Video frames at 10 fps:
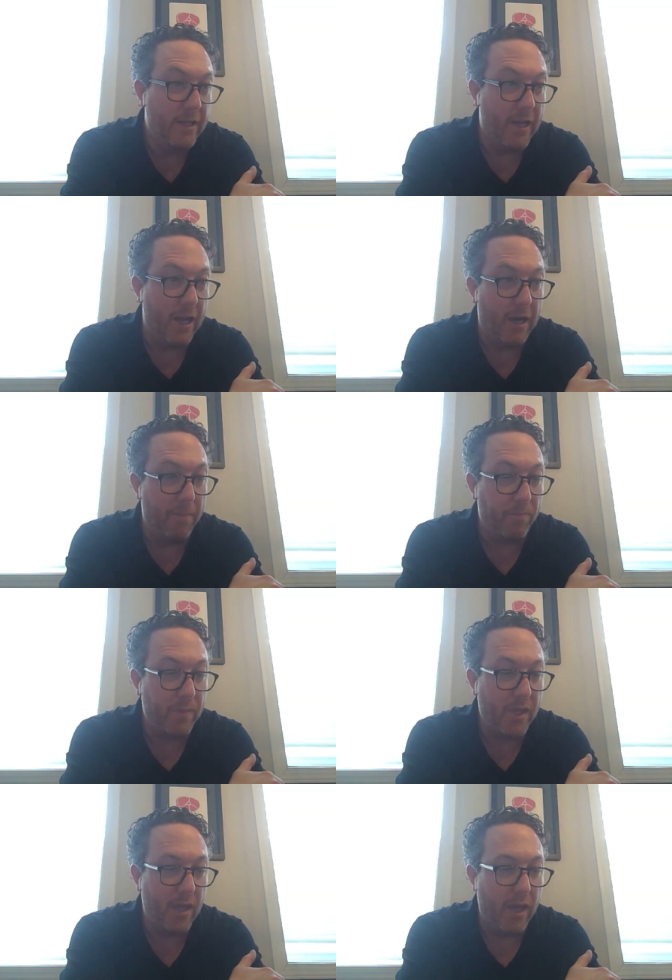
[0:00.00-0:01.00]
um,
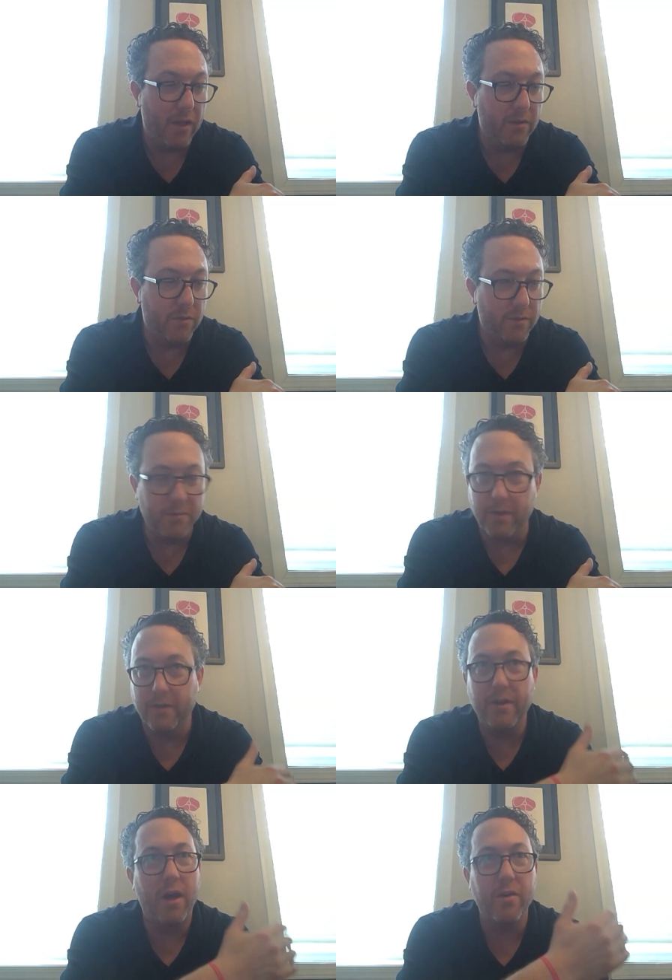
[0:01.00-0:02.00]
uh, or, or,
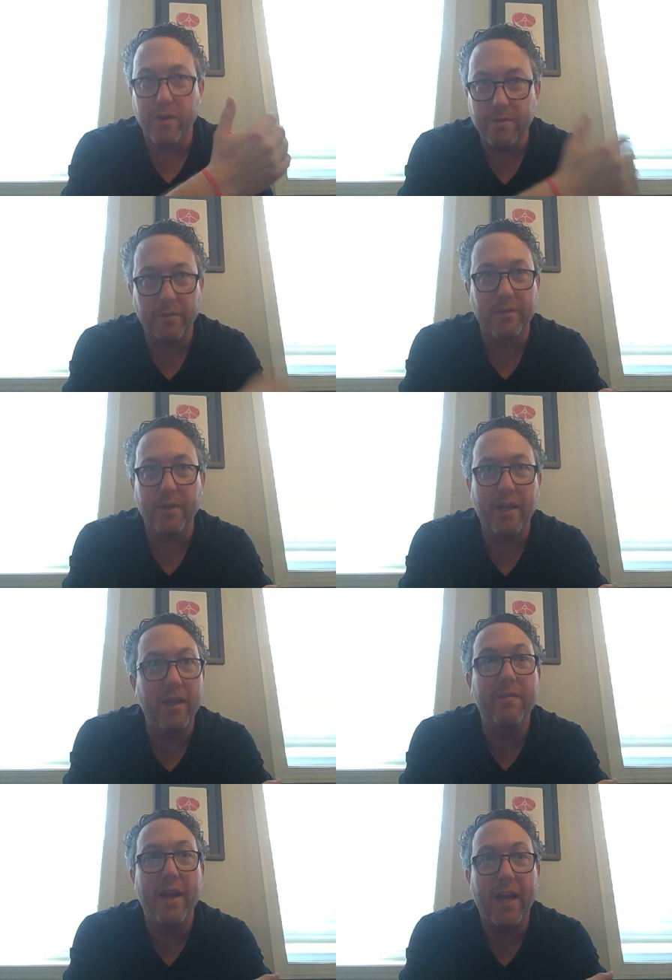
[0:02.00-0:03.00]
uh, hundreds or
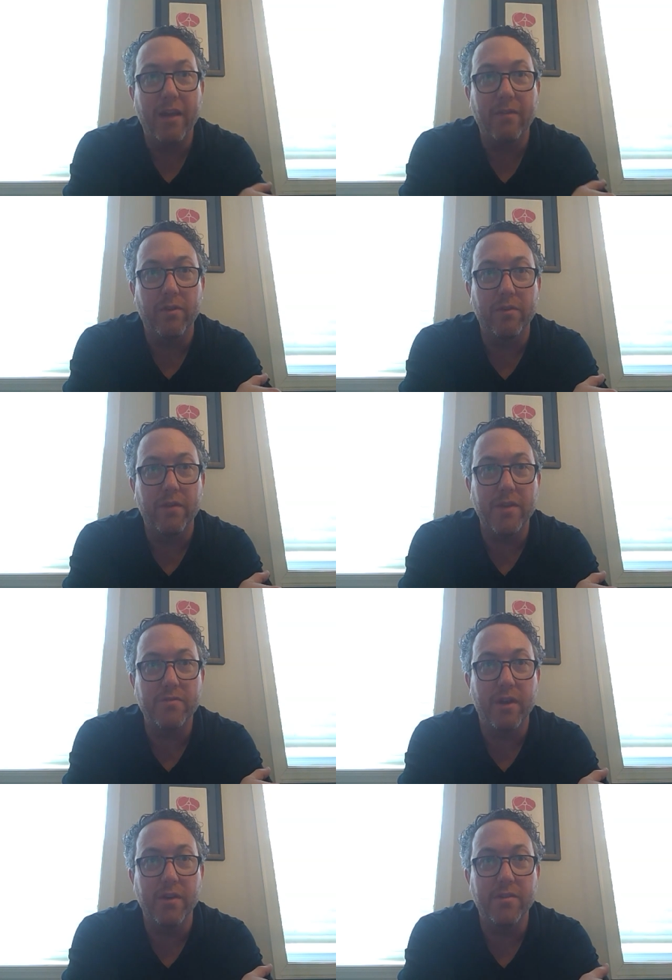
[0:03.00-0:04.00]
even a handful of
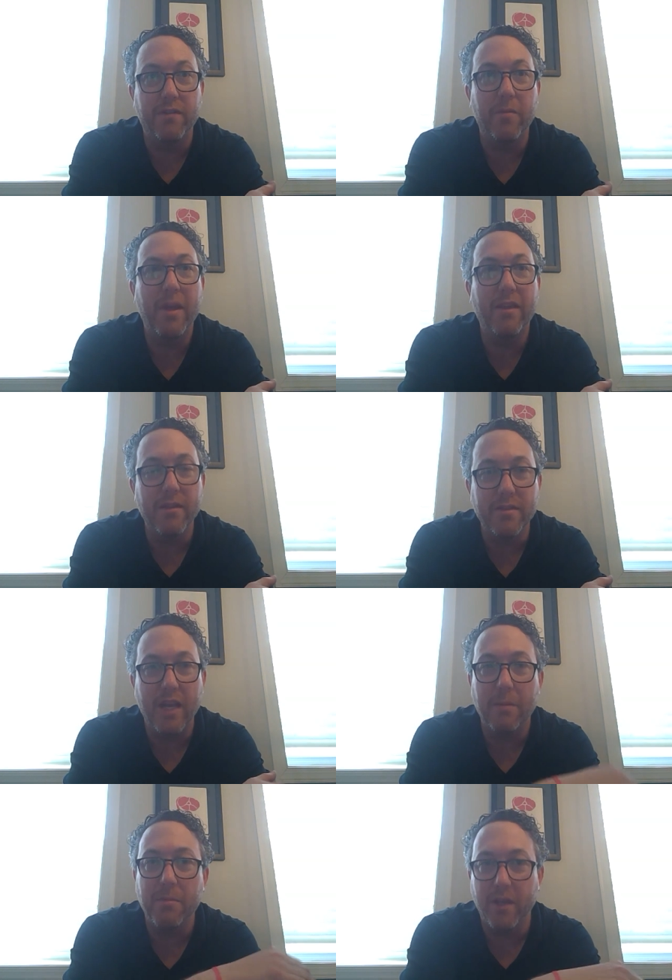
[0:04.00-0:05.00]
restaurants, if you're making the
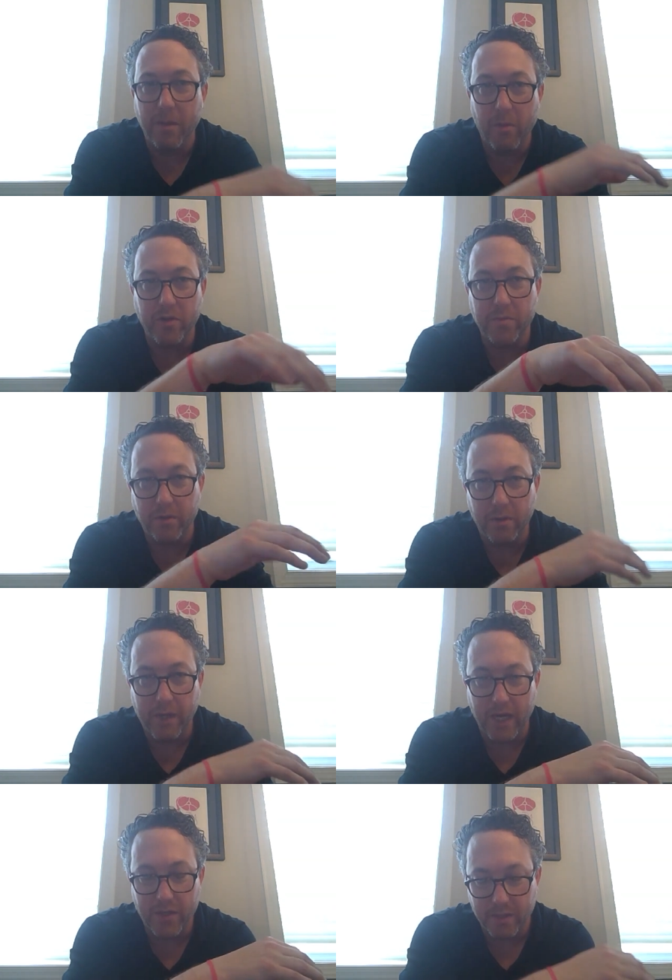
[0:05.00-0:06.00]
same thing in multiple
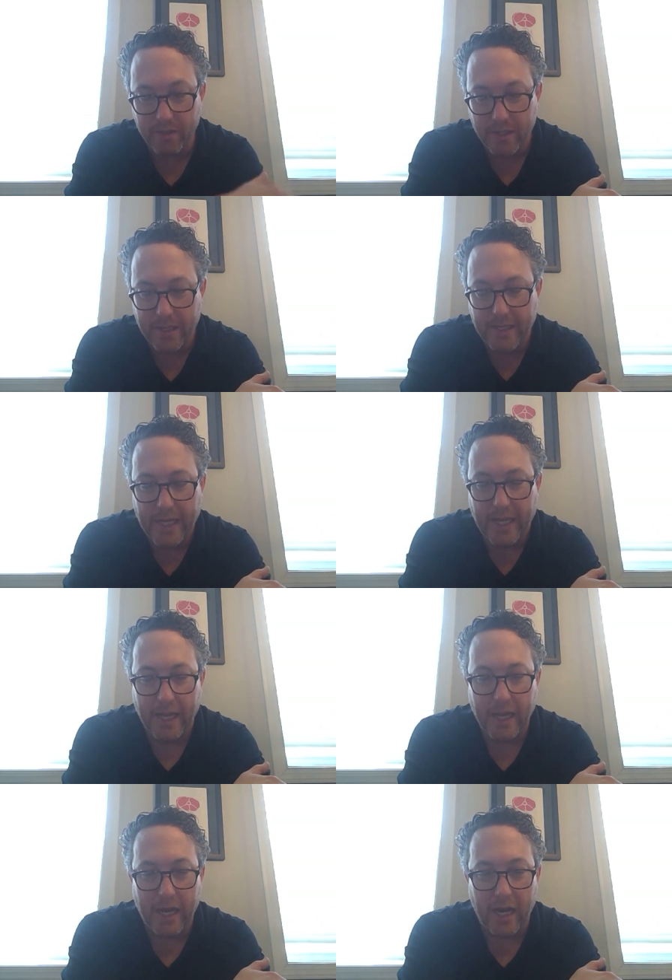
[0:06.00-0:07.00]
locations,
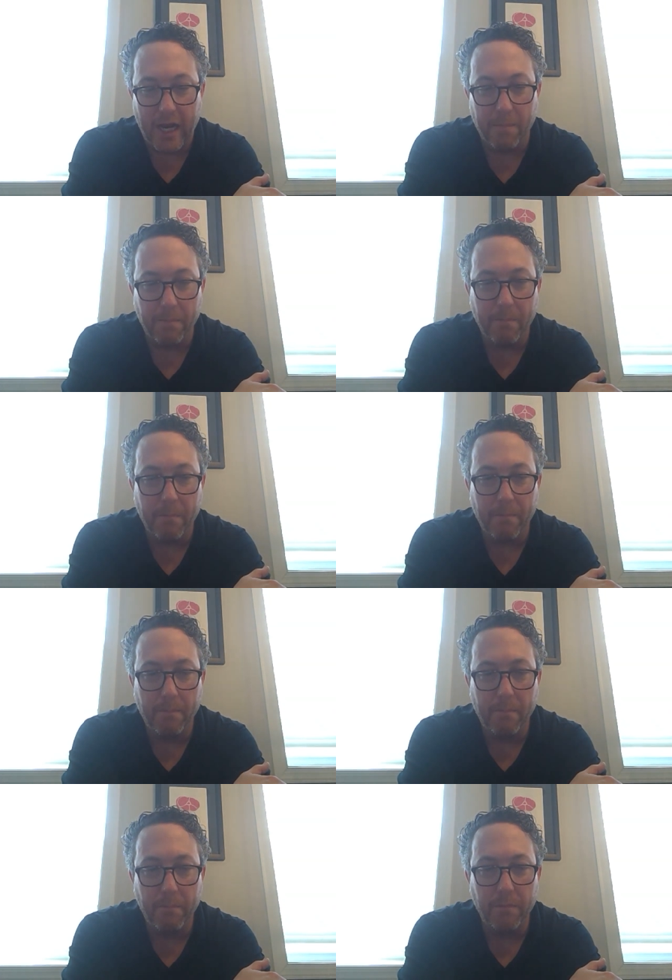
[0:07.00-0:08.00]
um,
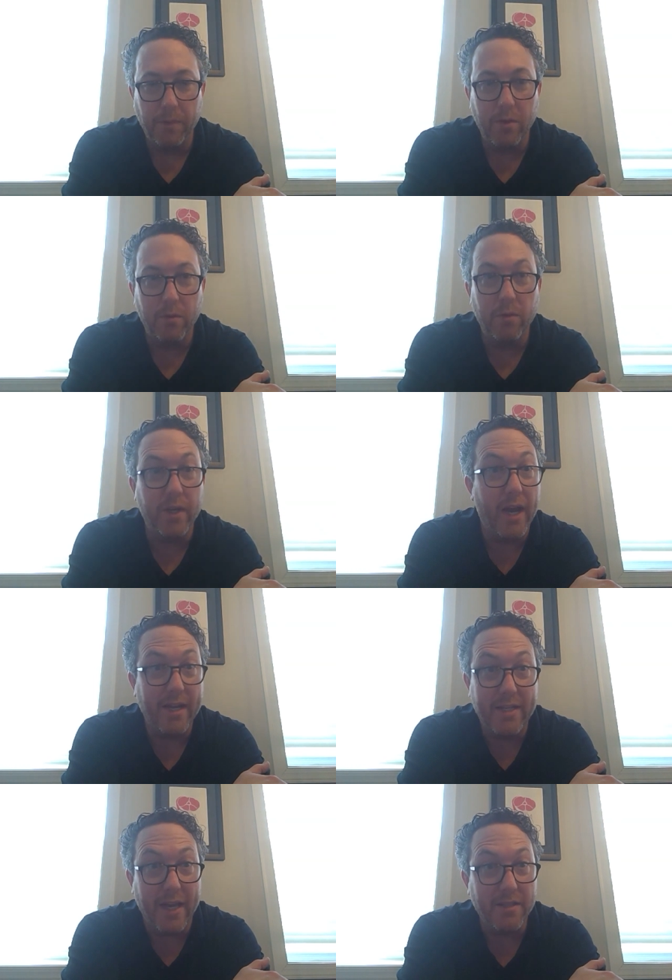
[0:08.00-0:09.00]
you got
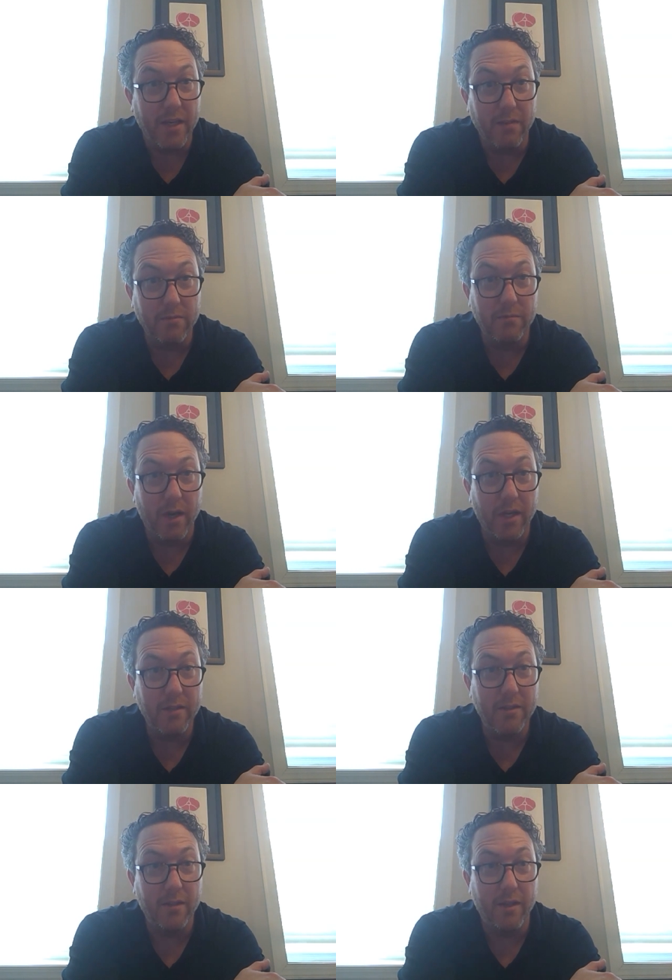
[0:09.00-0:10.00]
to test it,
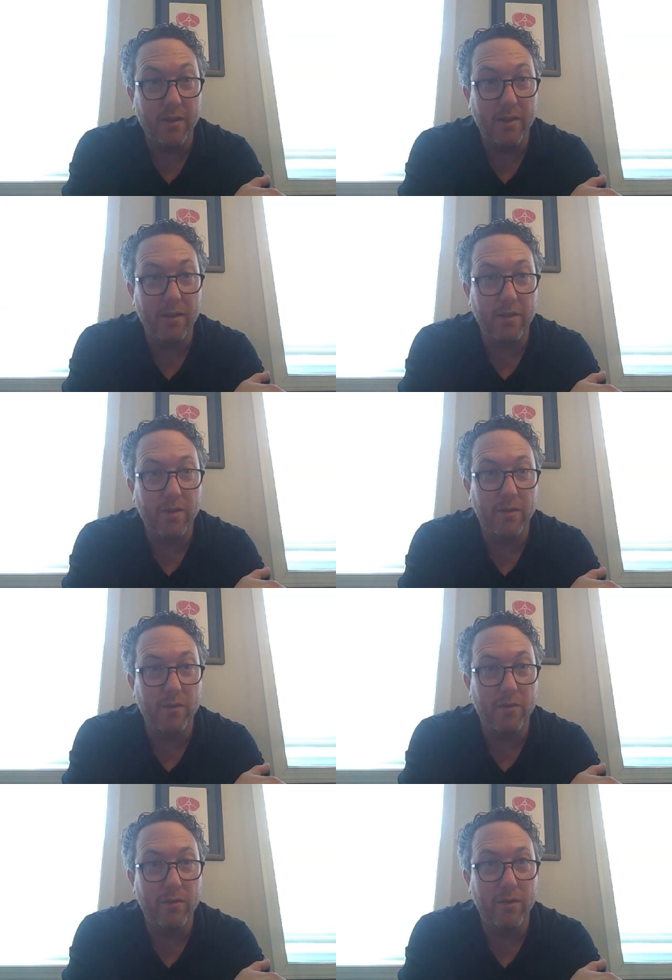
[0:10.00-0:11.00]
right? It, it,
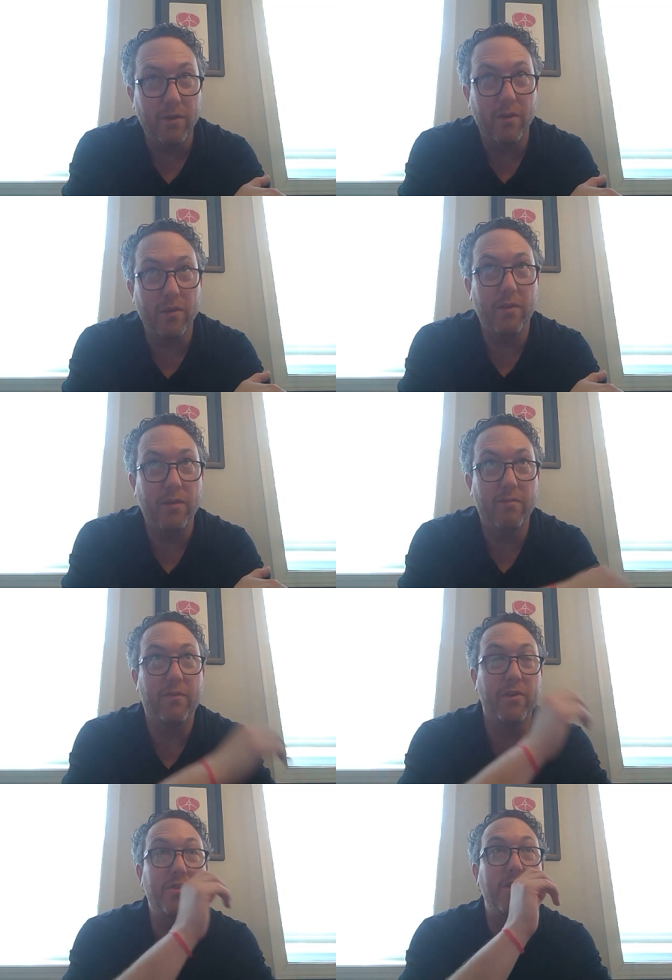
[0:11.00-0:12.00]
you it,
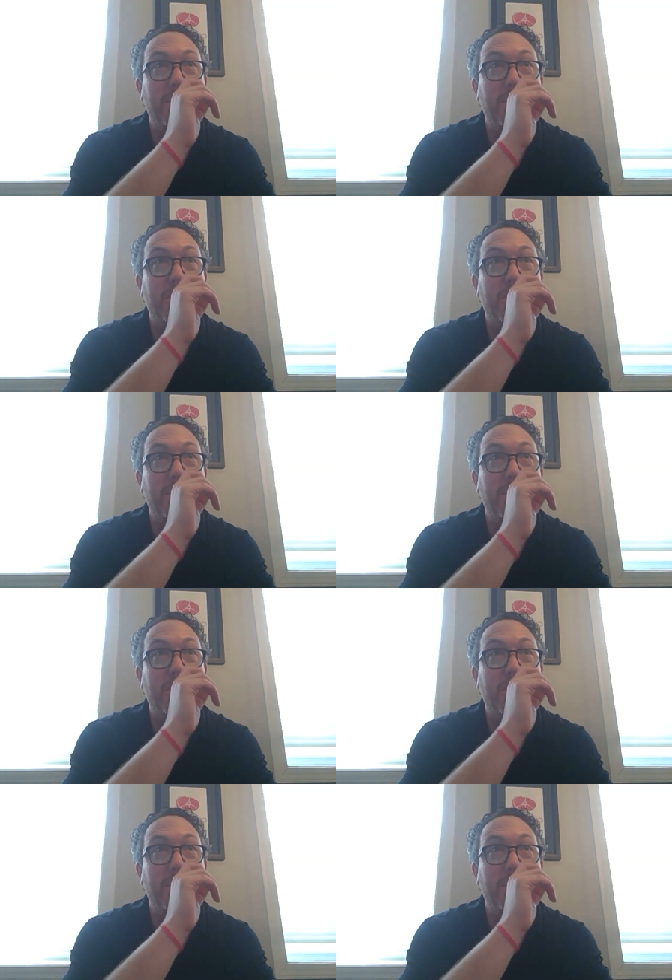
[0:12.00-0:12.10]
first you